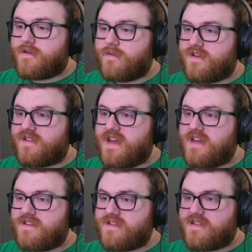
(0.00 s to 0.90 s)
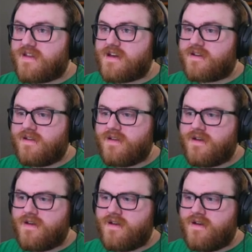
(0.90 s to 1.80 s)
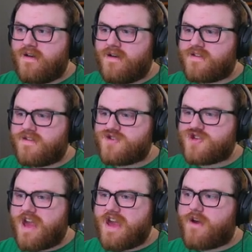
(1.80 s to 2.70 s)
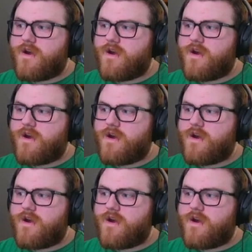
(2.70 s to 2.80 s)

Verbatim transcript: to scan this thing. The shaker.